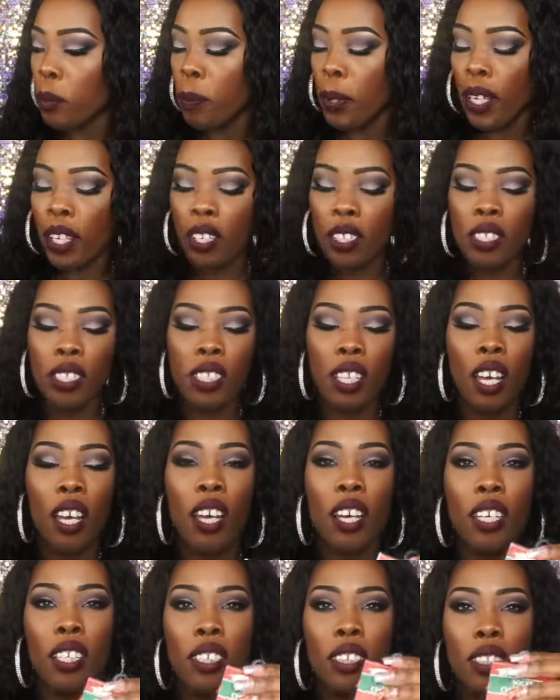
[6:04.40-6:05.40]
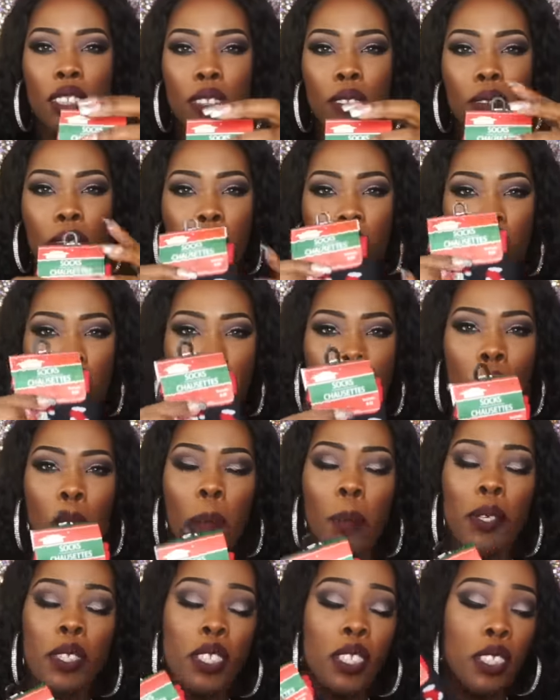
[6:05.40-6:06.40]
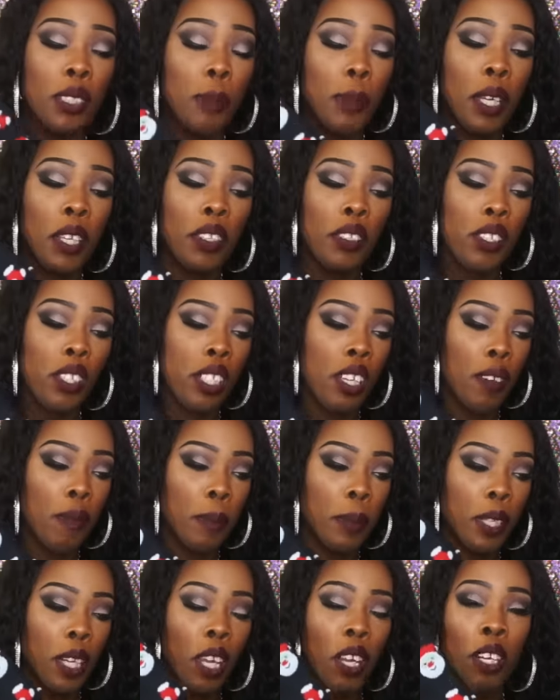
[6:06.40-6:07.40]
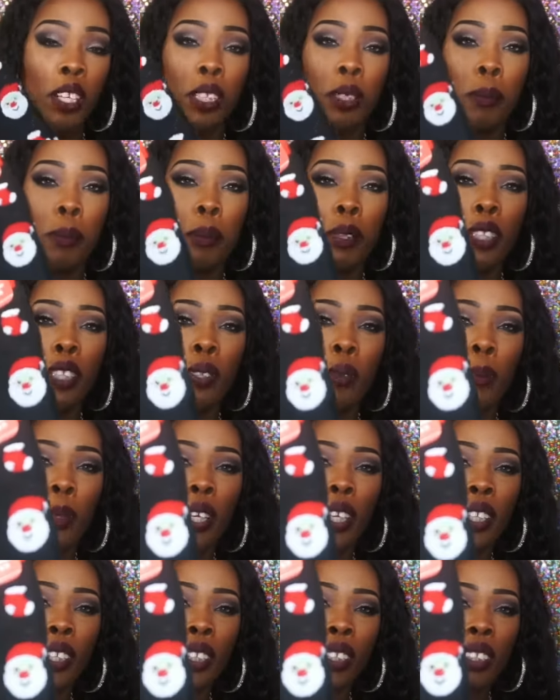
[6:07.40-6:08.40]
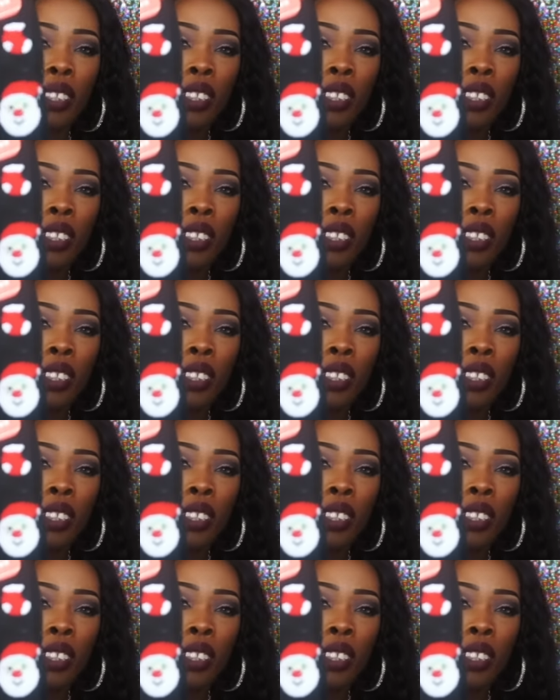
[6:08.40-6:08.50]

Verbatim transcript: a pair of socks. I purchased some other stuff, but I already gonna put it away.